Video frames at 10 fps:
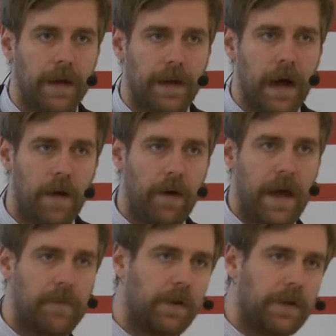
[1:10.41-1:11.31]
now
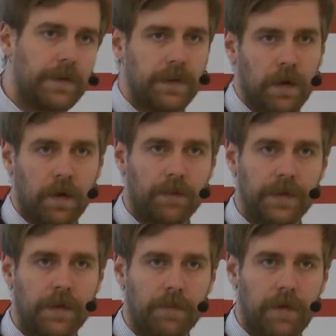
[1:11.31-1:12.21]
able to
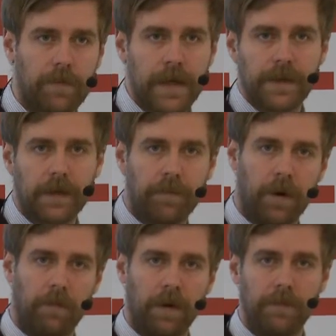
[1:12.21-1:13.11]
solve some amazing
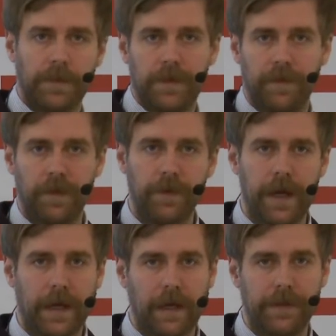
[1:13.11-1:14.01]
problems a few
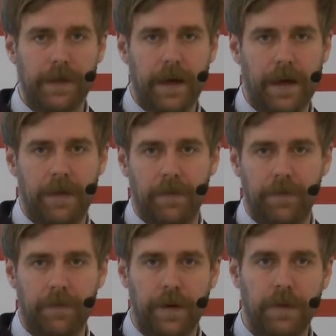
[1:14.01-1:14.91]
decades ahead of
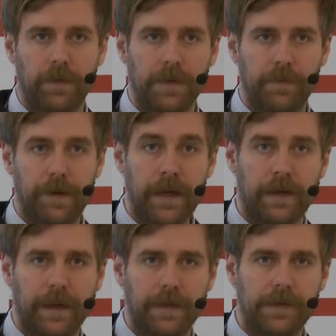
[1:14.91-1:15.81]
when it was
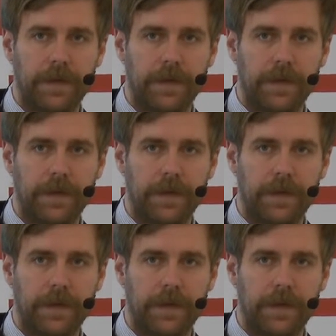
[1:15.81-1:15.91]
predicted.